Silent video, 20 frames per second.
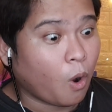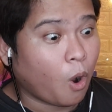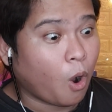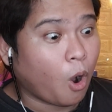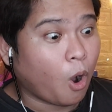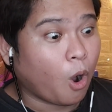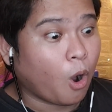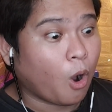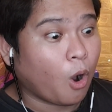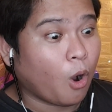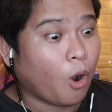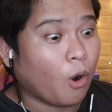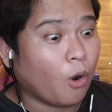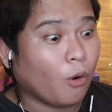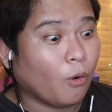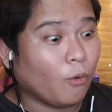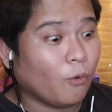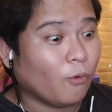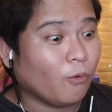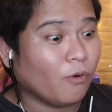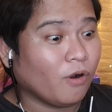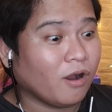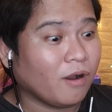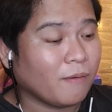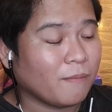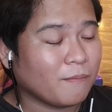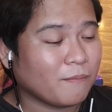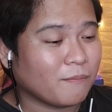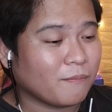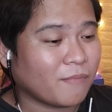Oh
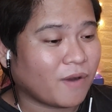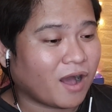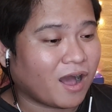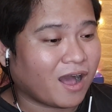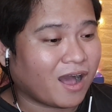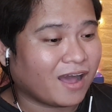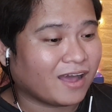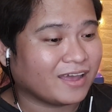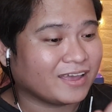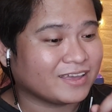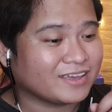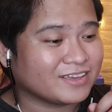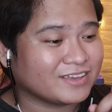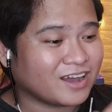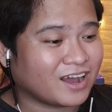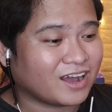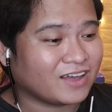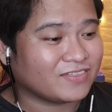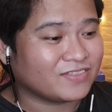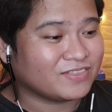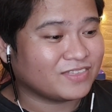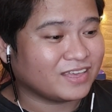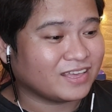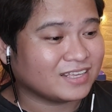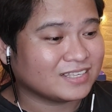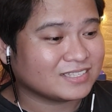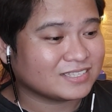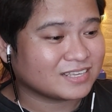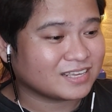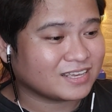my god,
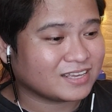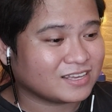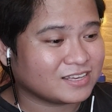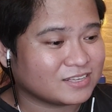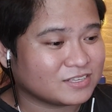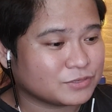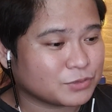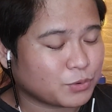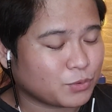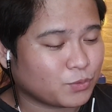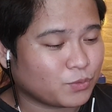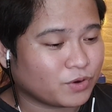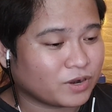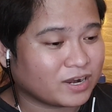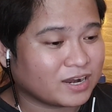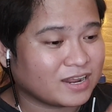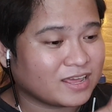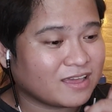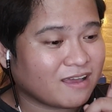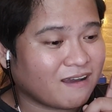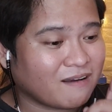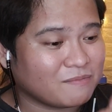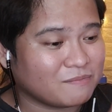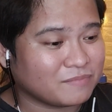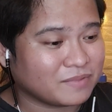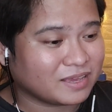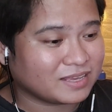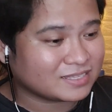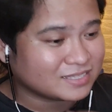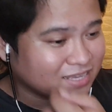this is really
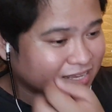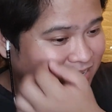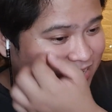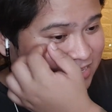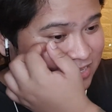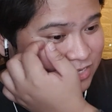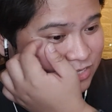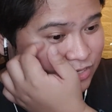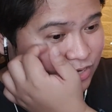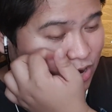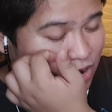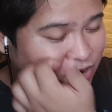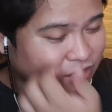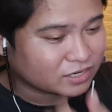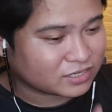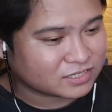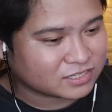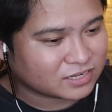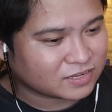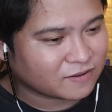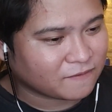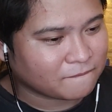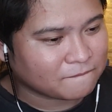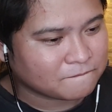amazing skirt.